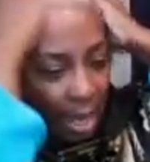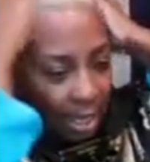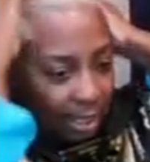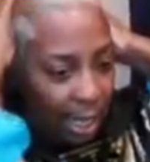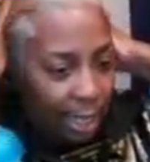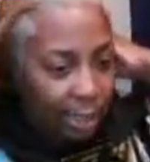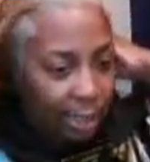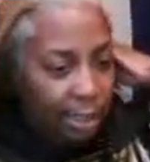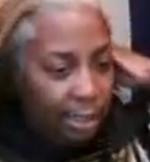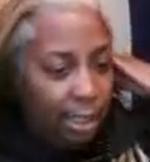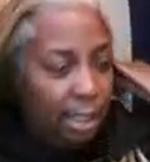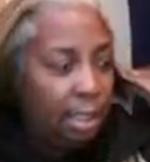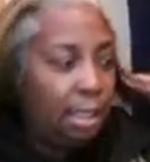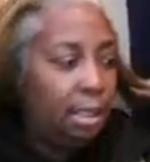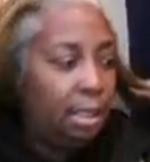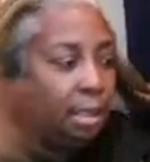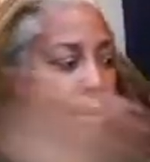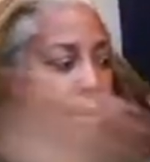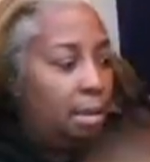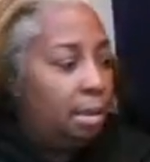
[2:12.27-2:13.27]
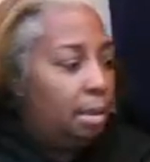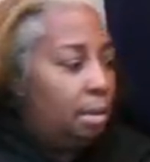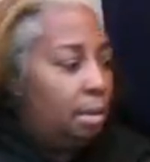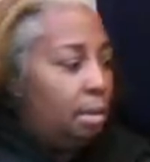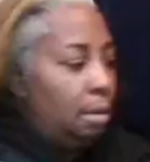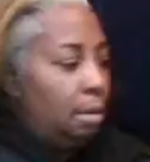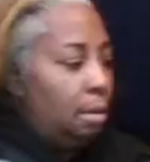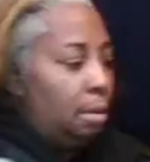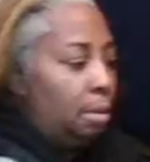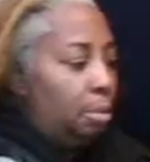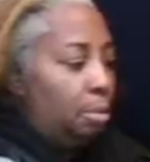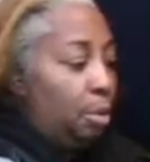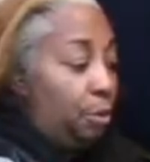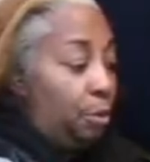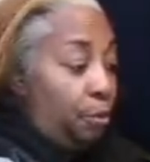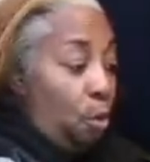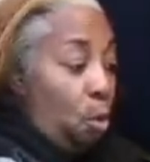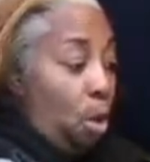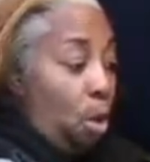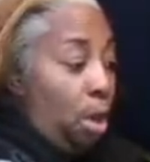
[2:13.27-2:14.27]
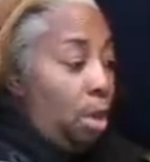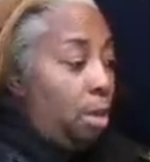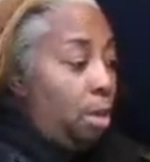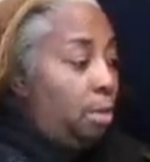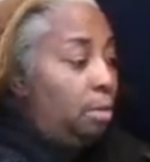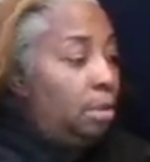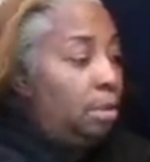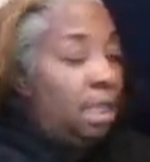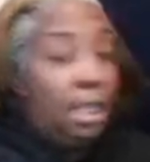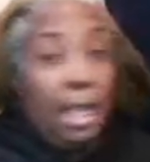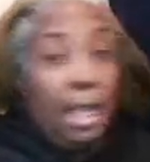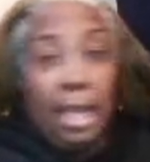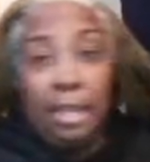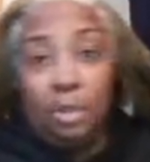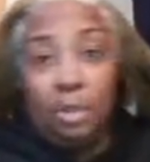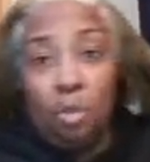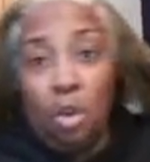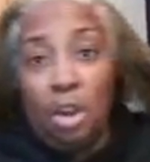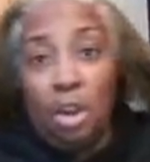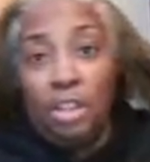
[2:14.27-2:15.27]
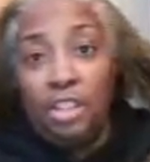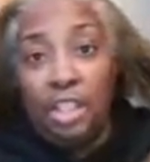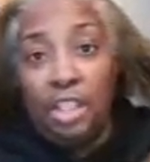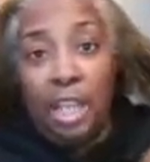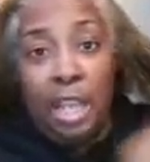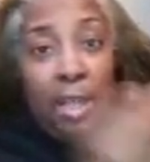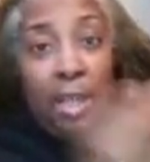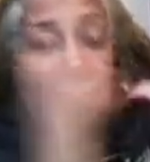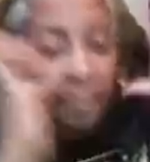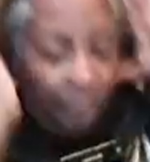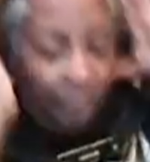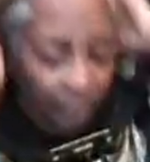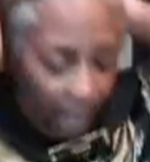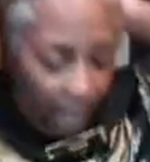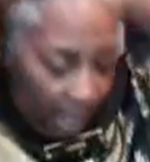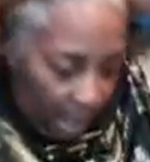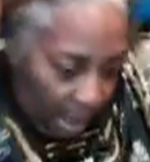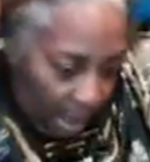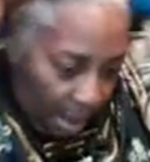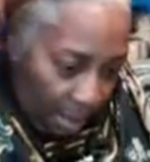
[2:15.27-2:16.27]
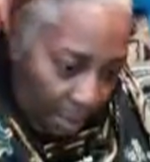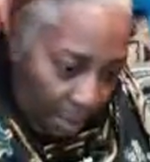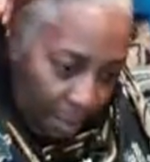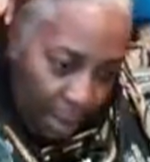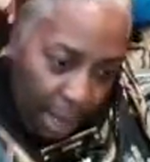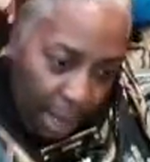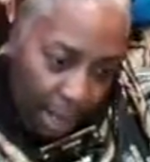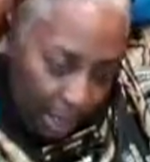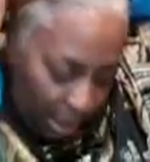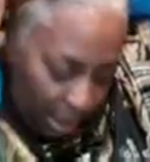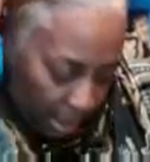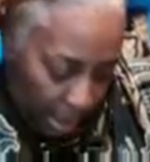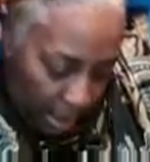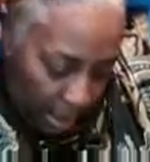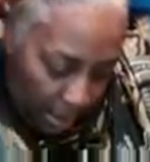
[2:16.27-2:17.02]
as I did before the last wash day, but